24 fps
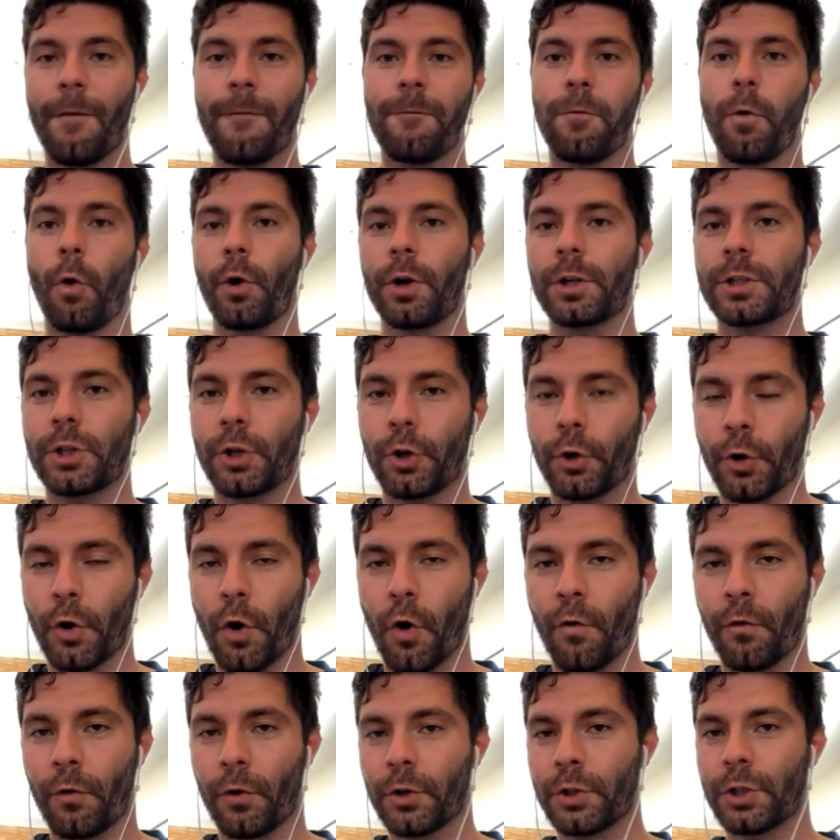Four
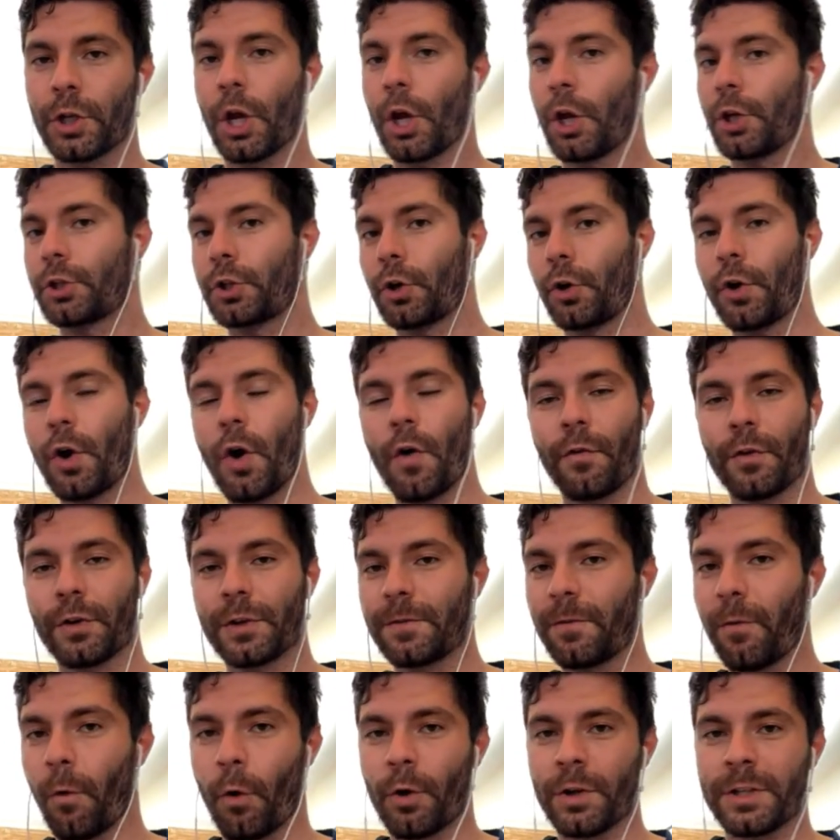turnovers, turnovers
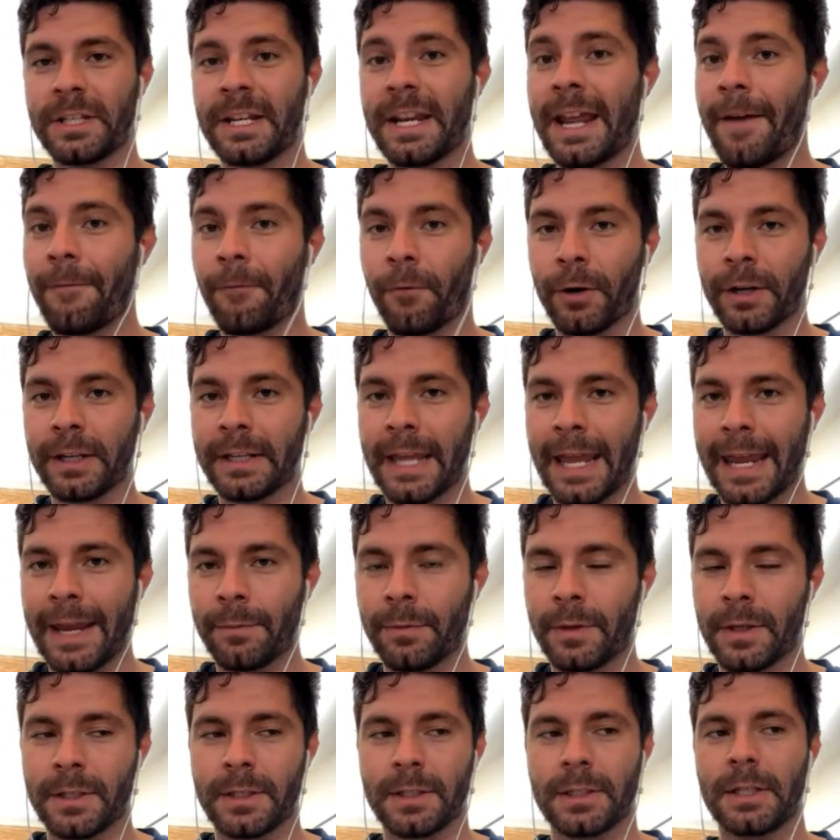forced in every game
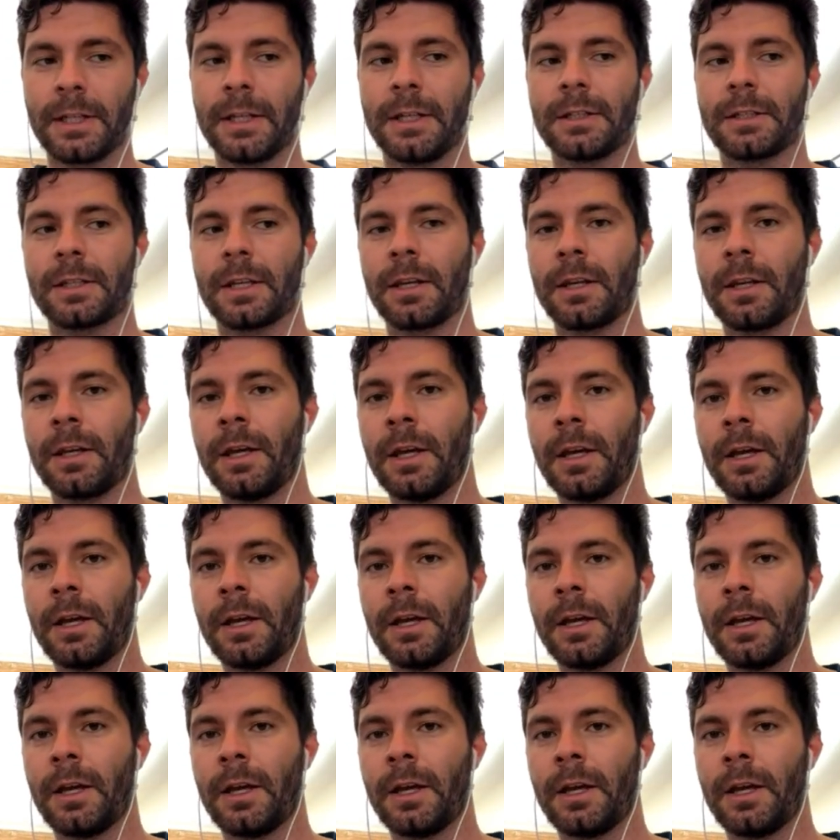this season,